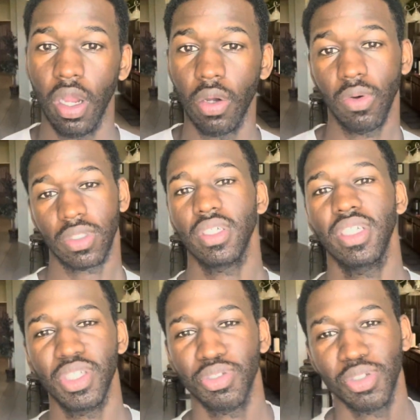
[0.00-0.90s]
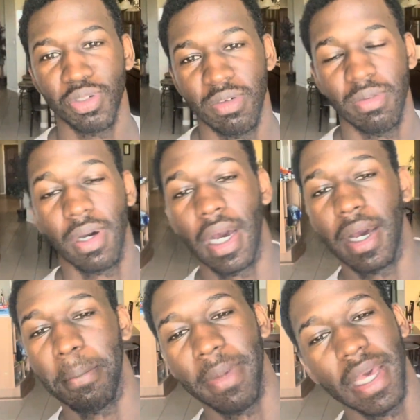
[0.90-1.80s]
What's good, YouTube?
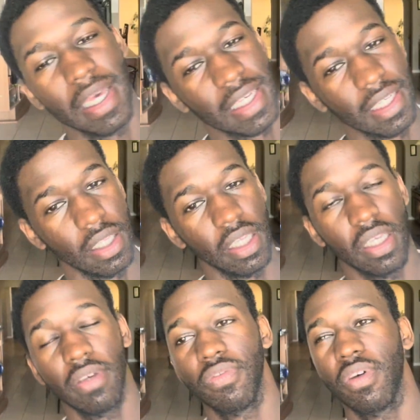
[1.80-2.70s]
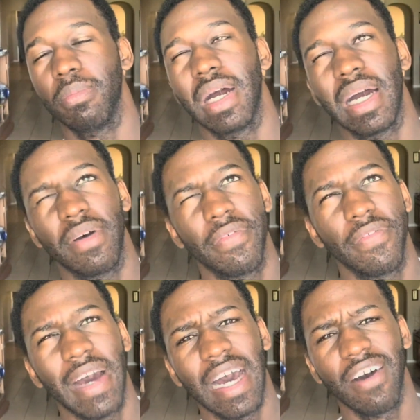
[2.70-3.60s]
I'm back again for my
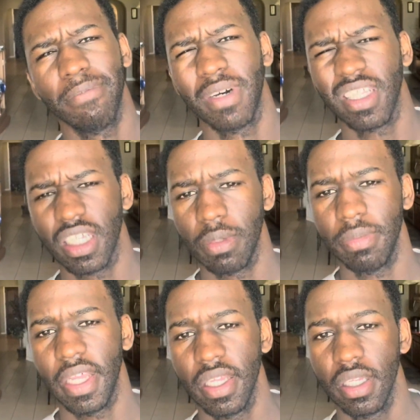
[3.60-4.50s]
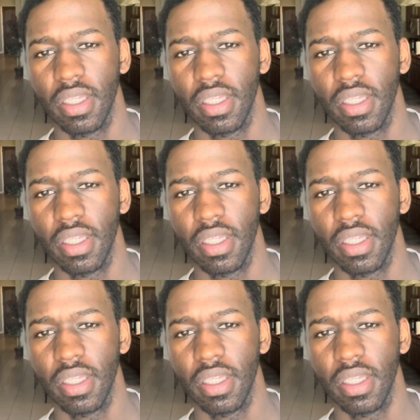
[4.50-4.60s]
5-month update.